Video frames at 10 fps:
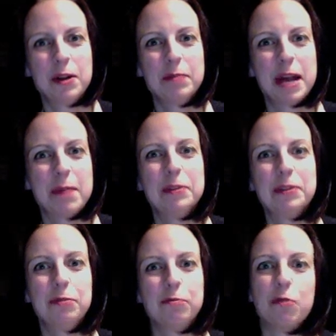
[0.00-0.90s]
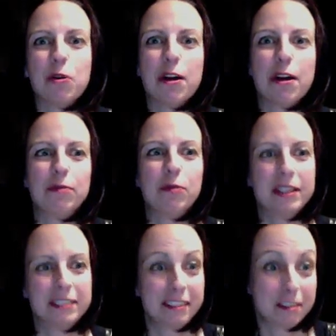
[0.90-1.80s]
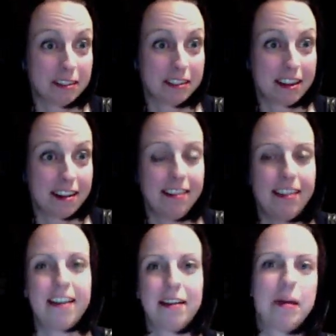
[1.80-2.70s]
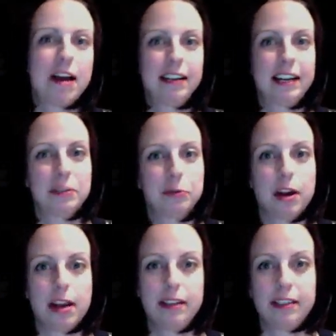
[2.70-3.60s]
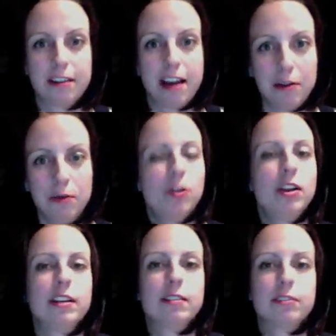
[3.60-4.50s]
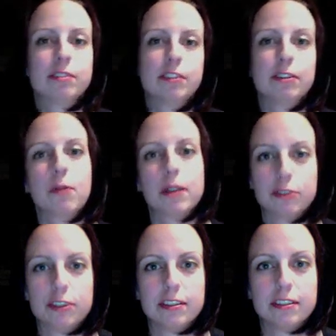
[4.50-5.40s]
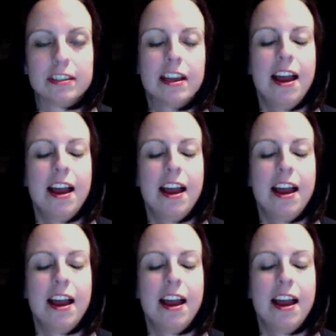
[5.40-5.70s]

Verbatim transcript: to episode four of What Sarah Said, a podcast where I, Sarah Houghton, will answer your questions.